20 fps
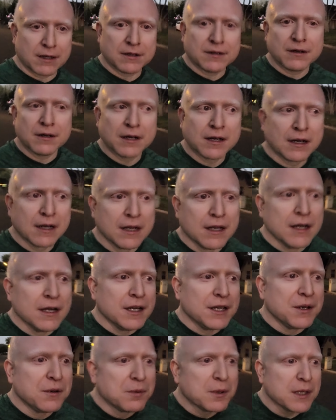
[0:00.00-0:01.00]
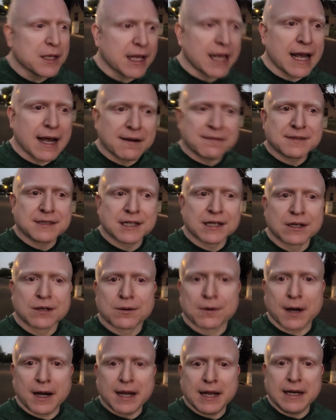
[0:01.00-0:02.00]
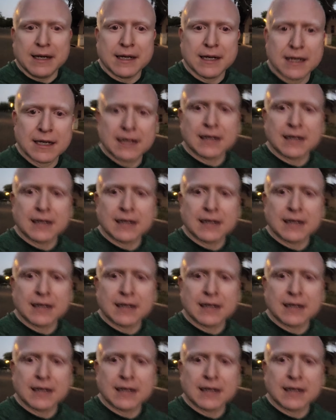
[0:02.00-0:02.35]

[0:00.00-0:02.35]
other. You really have to grade